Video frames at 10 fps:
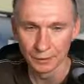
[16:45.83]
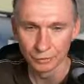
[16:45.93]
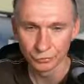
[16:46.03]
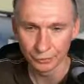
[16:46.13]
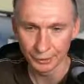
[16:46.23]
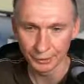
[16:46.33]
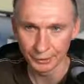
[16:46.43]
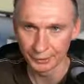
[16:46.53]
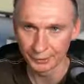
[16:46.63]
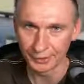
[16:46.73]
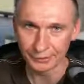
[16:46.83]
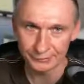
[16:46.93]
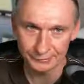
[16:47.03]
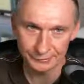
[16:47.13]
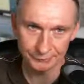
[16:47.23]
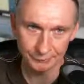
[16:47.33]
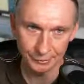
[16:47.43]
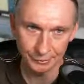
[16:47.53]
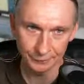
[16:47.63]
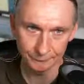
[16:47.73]
So I can access
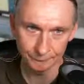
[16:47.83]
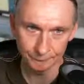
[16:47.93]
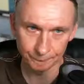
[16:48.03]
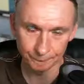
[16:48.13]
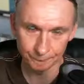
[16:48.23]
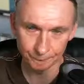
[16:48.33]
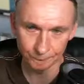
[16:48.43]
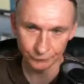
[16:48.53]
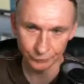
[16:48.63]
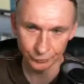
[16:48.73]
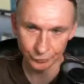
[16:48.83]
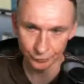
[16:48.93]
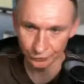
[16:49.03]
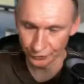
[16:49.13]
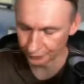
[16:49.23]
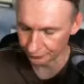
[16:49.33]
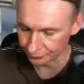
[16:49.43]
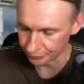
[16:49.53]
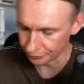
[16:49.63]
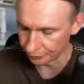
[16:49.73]
my container.
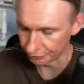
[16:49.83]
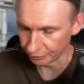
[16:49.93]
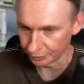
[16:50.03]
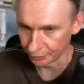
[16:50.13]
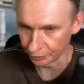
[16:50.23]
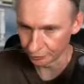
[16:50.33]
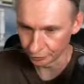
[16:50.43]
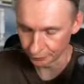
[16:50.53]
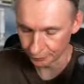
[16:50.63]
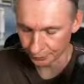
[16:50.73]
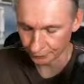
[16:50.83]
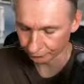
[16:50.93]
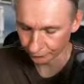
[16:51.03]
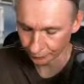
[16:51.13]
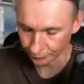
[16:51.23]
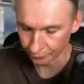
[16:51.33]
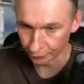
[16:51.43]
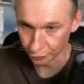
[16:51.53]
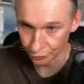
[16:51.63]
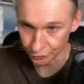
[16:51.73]
So if I go to my
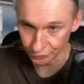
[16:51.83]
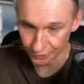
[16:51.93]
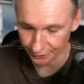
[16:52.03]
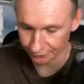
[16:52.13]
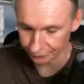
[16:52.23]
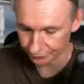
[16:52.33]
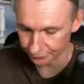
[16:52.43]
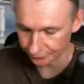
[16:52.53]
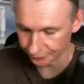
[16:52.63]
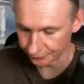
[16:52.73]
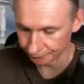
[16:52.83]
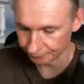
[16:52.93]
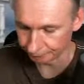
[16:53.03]
user directory,